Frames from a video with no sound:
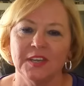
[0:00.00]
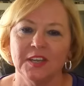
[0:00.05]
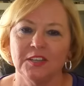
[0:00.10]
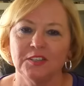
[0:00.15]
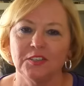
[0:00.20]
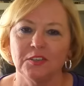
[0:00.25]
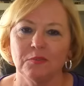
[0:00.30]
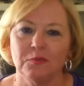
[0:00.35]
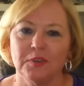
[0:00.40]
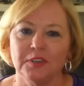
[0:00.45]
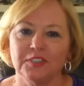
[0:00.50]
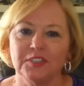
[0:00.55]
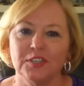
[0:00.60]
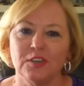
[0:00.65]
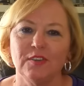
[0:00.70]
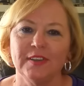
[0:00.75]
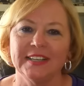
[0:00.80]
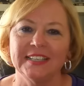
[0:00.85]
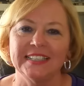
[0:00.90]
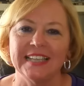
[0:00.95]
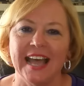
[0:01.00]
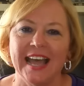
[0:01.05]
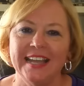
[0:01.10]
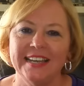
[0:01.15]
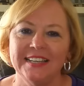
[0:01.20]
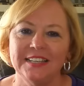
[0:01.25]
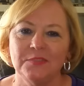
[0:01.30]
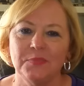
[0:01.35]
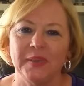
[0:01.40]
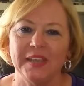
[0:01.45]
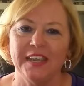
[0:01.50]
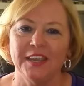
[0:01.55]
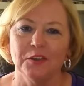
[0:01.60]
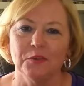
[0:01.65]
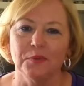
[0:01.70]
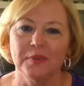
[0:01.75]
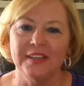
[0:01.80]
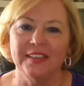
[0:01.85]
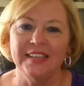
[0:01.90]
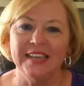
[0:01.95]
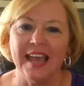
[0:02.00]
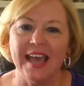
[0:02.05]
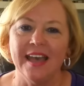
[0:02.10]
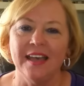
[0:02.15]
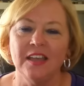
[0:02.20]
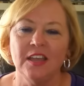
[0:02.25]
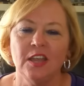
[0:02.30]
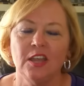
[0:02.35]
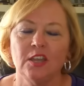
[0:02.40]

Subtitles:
So we're so excited to be here with you.